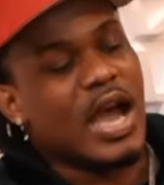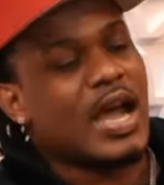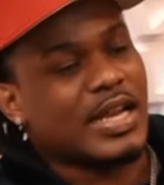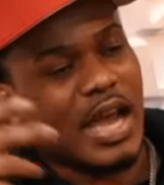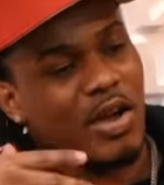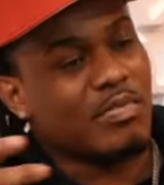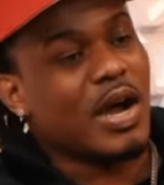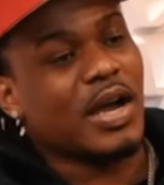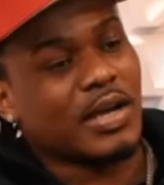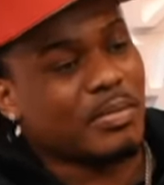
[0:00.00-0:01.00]
All right. Now,
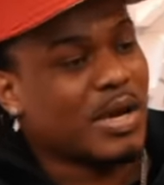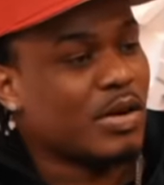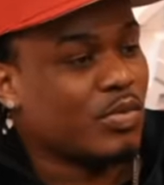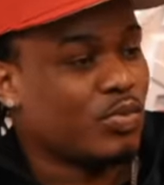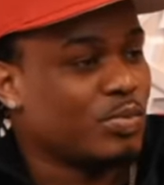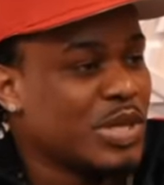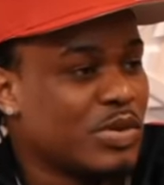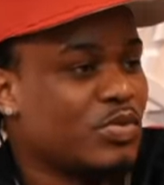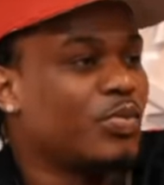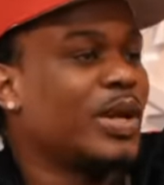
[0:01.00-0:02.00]
my my
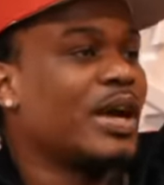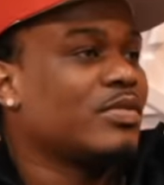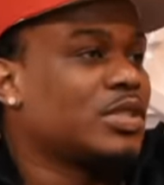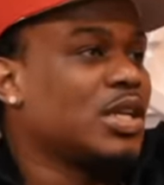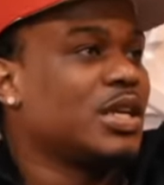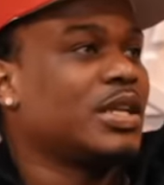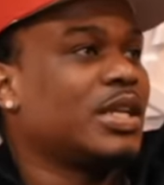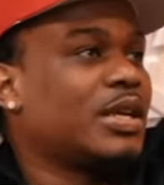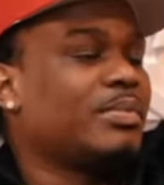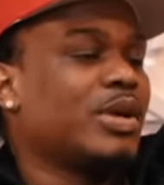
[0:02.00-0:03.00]
me when I was younger,
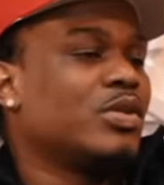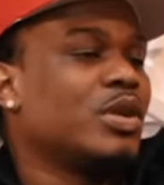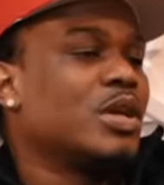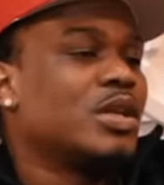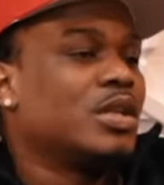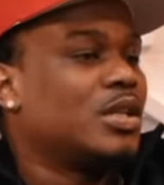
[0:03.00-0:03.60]
nigga, bro,